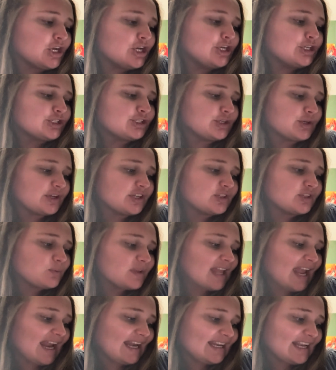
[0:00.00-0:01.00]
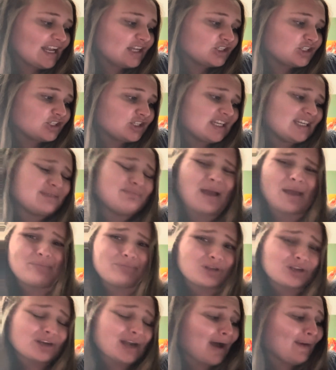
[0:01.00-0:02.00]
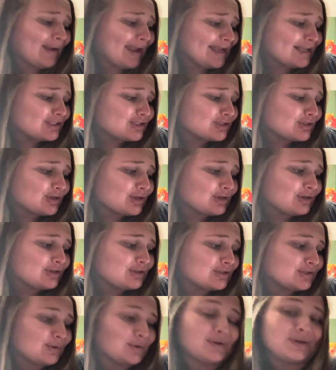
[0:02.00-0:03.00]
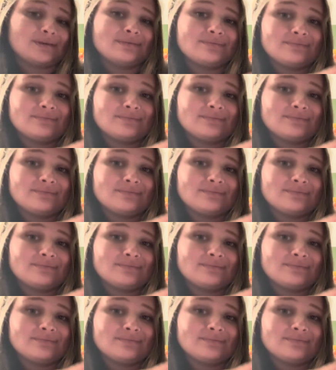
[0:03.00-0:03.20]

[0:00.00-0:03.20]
Students with ADHD might blurt out answers or